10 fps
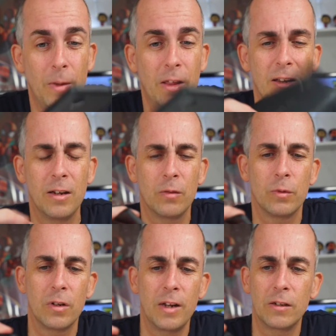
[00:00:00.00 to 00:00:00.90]
I think this
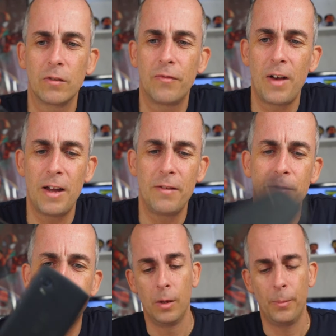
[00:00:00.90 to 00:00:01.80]
was a Nexus
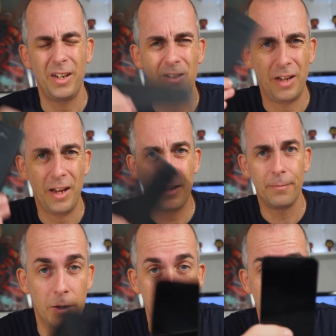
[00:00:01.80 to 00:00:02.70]
5, but it's
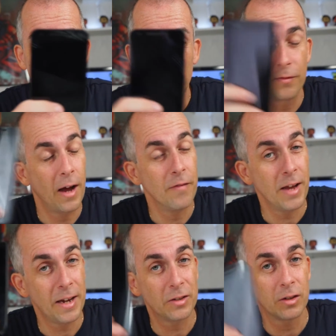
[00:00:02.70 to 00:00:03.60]
dead. The Nexus
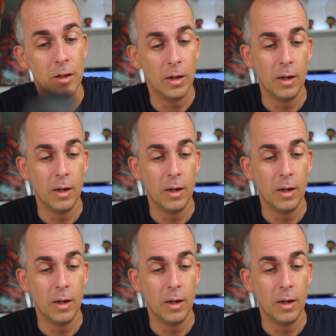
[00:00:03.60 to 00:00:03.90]
5X.